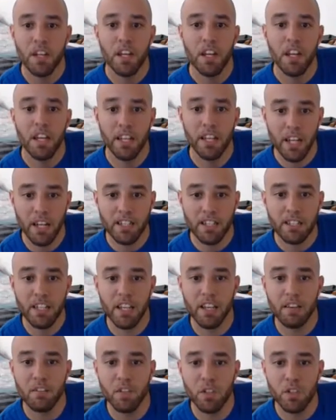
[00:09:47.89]
He does
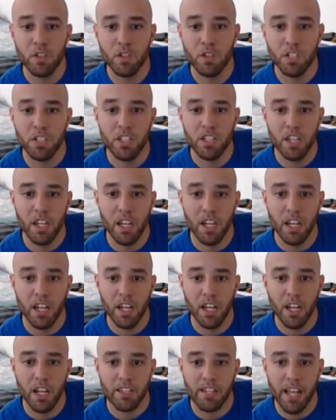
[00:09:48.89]
give Lucian
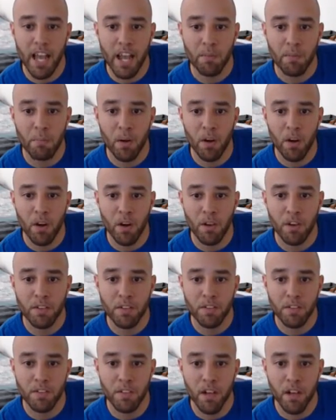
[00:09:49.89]
the attack bar,
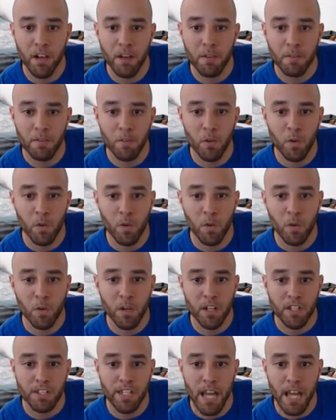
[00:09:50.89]
full
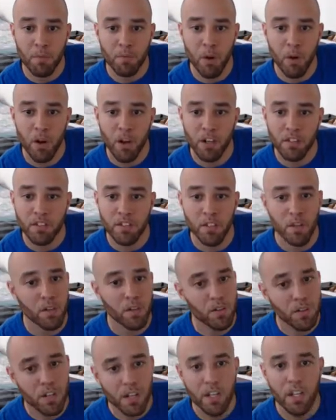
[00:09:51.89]
attack bar.
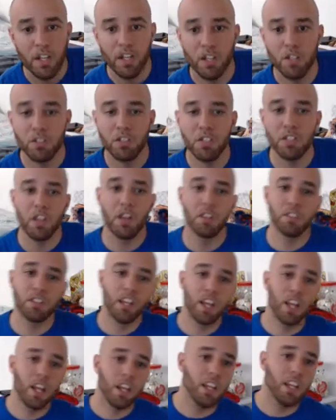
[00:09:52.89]
So Lucian goes
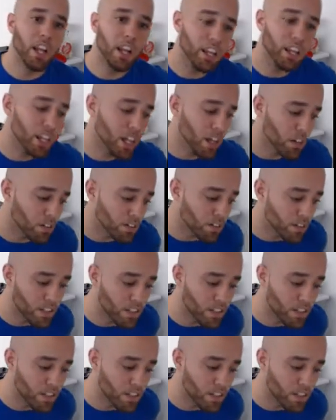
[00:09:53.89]
again, and there you go.